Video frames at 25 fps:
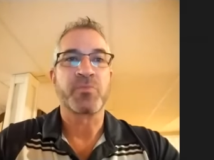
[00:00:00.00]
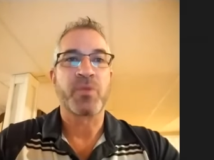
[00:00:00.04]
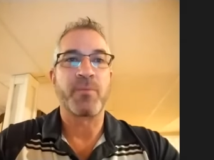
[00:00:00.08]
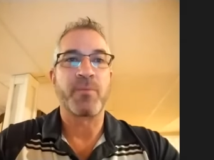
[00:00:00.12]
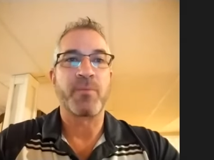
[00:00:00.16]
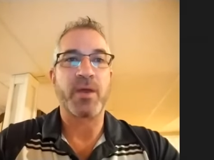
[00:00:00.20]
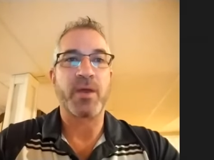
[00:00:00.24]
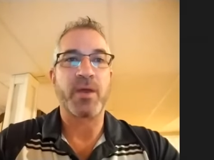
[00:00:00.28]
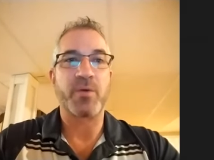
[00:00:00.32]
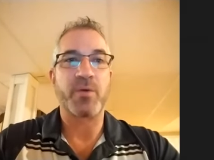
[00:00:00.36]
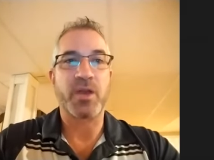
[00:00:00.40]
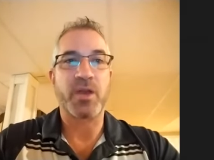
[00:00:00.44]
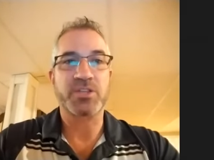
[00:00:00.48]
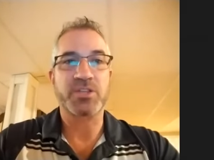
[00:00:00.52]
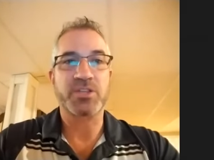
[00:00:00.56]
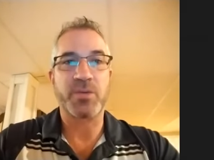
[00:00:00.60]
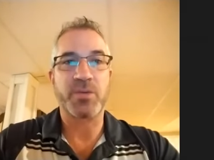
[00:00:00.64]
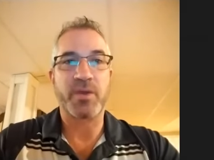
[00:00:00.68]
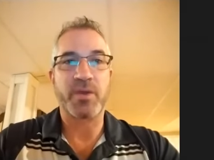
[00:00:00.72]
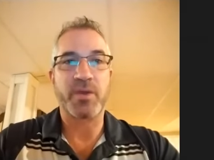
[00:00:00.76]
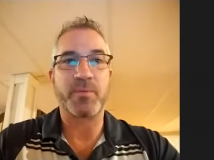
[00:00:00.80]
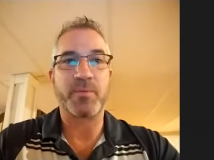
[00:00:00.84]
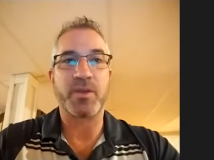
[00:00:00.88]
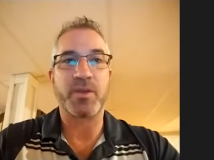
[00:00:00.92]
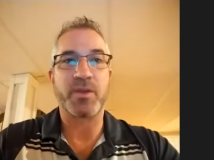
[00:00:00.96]
But I would actually
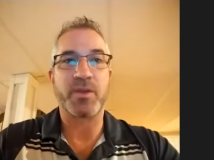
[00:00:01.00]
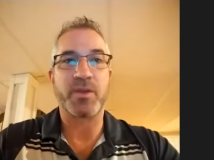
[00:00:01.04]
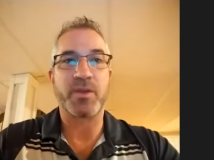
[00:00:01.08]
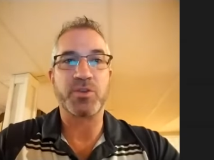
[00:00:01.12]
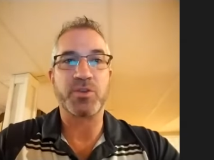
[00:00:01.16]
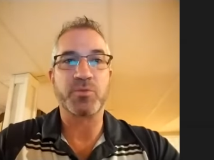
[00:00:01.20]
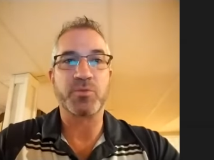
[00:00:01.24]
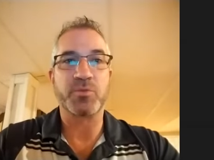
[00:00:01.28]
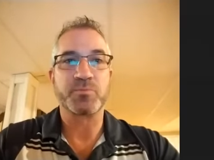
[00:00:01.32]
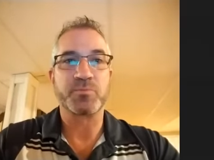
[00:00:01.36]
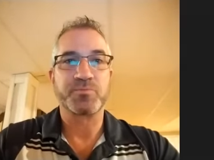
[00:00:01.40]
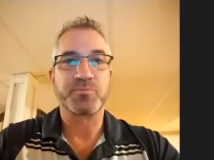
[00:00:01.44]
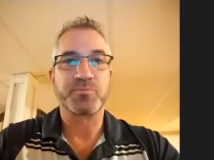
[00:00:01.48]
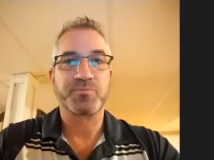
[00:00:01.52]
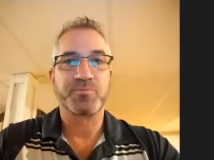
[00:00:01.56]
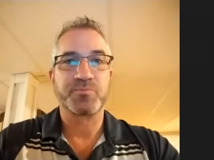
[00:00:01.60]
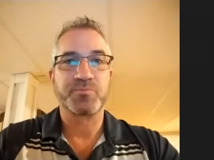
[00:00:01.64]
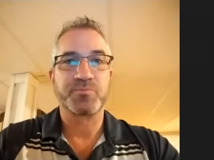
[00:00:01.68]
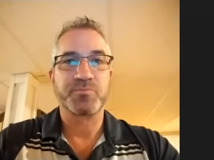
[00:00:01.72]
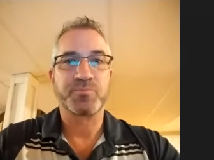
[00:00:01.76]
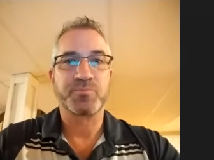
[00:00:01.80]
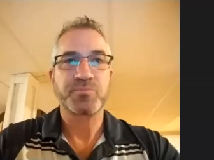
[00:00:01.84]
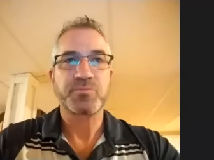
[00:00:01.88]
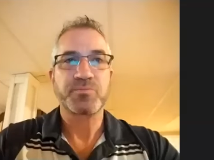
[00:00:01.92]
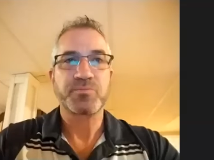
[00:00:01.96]
recommend to you
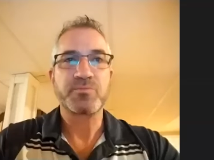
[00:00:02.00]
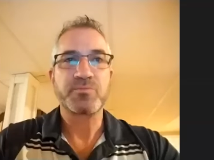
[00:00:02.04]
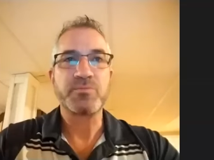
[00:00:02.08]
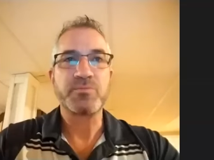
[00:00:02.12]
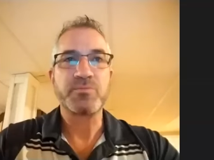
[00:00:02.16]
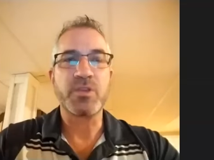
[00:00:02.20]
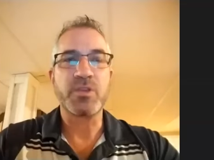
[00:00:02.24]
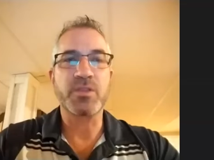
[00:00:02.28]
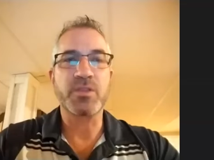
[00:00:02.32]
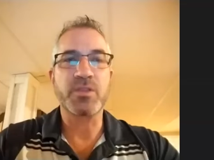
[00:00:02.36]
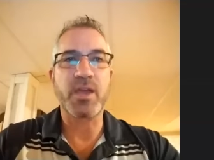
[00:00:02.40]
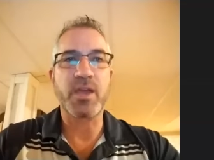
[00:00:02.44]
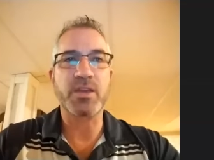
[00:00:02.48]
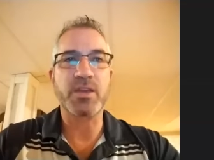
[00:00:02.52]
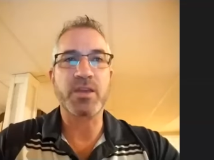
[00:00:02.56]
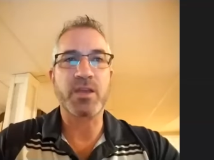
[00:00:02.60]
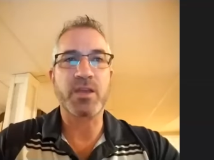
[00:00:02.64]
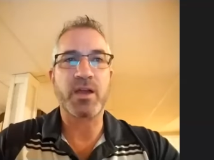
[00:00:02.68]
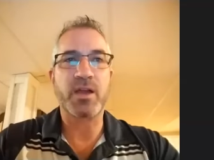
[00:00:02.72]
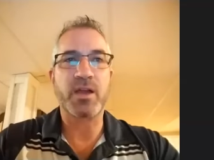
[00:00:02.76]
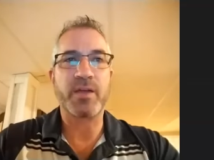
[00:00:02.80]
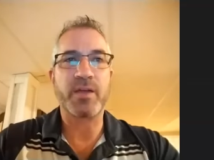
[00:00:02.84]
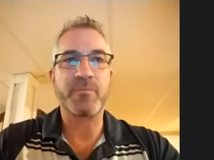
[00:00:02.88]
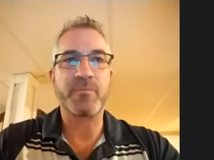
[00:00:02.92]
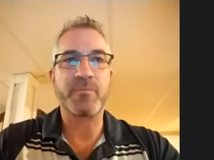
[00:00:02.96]
that
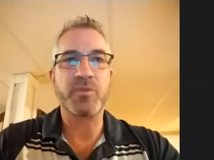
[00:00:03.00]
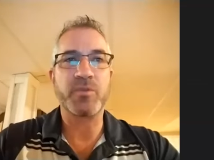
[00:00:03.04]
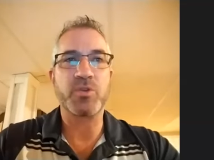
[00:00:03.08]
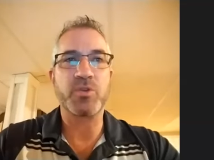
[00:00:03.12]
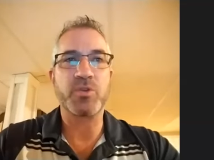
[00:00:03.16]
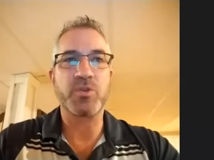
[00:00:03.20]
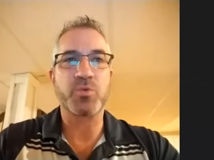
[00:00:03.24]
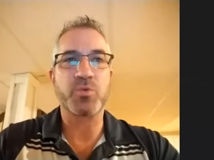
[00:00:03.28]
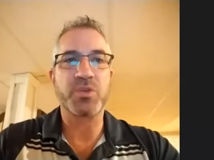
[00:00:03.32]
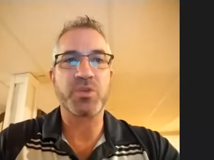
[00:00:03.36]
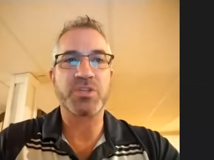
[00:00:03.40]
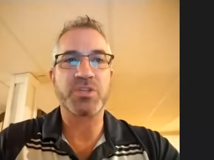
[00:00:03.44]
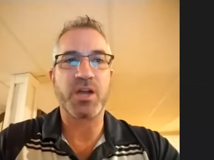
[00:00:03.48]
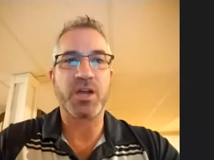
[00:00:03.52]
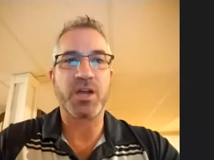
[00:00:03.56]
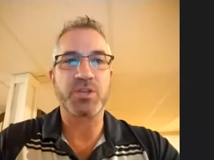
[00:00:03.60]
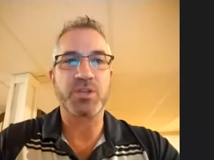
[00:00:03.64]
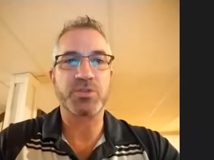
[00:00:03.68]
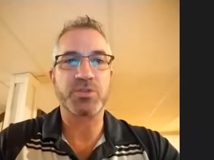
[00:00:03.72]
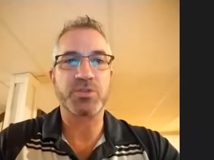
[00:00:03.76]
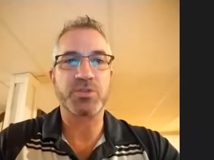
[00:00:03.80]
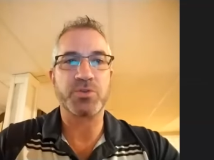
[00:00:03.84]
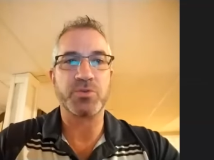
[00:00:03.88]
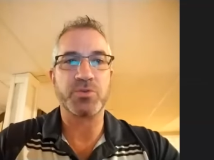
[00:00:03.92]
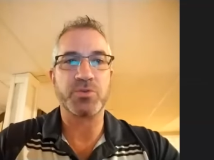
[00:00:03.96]
um, you reach out
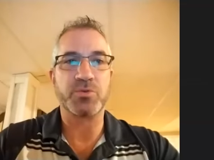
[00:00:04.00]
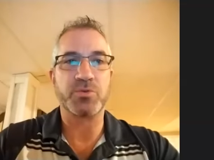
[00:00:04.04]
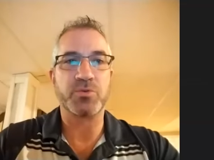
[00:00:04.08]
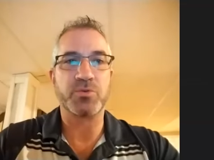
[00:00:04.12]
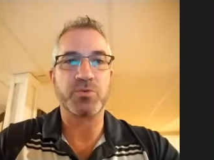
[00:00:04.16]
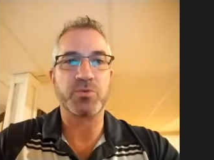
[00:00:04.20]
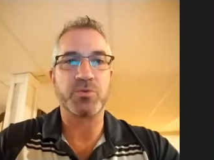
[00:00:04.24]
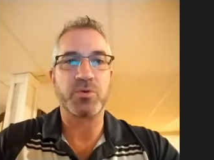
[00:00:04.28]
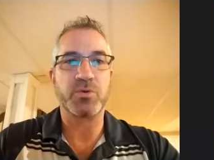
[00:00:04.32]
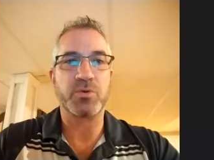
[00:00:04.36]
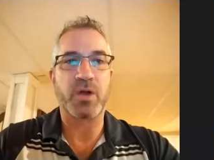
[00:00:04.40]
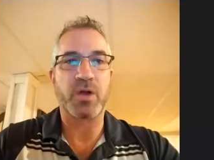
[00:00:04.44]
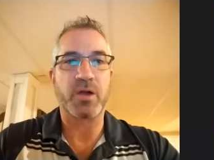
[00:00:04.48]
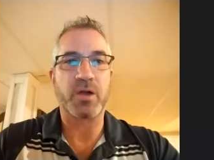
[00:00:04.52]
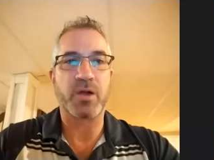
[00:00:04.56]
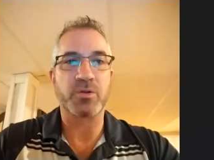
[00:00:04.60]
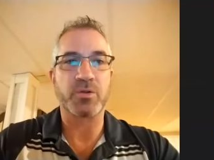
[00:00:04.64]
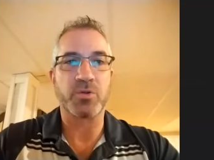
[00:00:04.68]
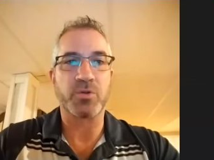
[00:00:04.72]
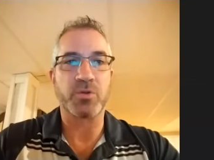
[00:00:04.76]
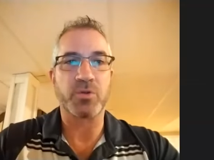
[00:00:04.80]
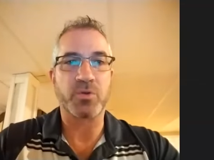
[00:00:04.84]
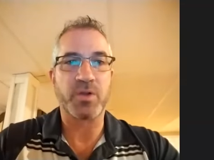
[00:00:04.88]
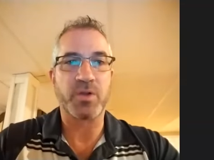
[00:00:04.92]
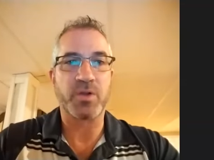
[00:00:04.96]
to our
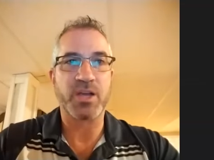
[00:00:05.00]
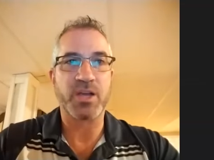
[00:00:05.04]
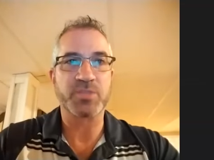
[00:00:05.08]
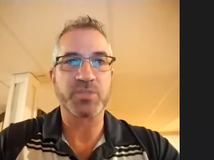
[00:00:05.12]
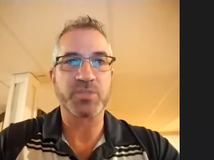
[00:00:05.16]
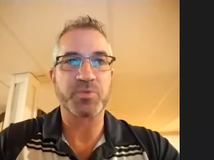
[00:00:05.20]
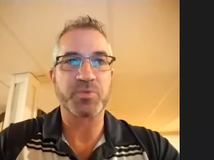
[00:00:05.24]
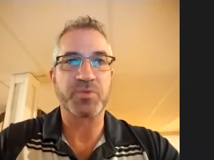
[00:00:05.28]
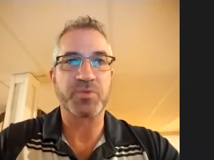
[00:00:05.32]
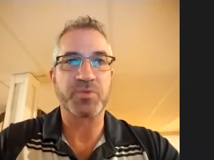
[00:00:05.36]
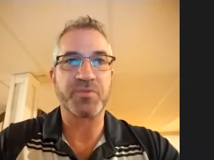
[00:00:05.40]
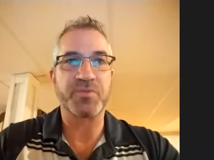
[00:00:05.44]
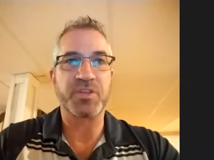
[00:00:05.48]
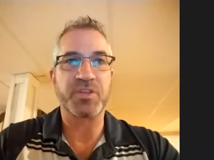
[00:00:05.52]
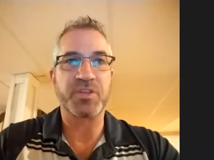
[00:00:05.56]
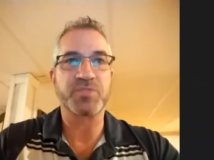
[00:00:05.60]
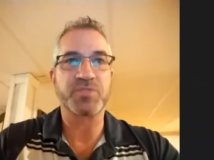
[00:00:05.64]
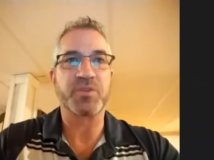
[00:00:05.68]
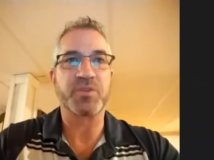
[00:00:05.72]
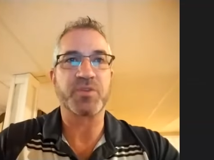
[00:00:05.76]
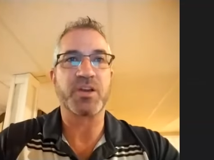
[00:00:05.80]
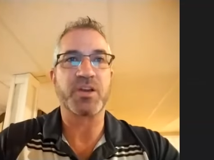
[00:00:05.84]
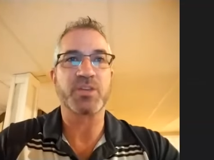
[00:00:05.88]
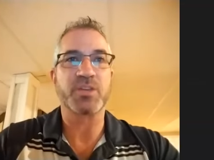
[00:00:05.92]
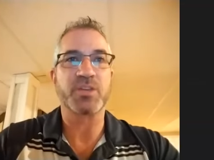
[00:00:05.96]
local hospital,
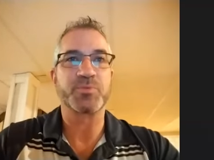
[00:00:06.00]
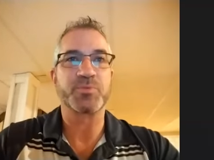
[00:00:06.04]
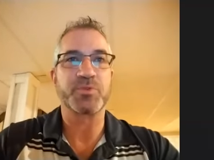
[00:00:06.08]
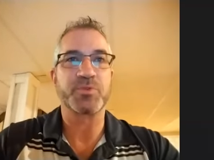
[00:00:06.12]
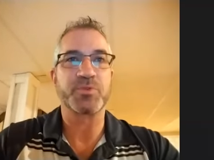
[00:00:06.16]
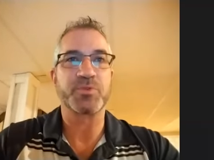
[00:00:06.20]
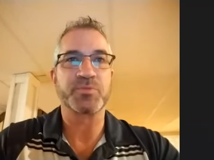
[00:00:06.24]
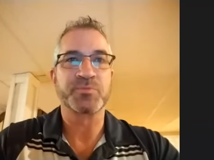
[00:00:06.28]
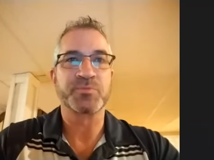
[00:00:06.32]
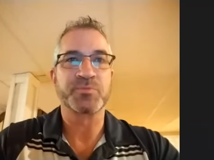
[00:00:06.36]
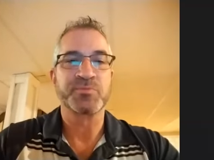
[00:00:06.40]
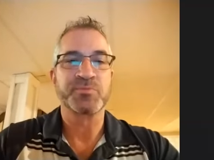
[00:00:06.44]
Phoenixville Hospital.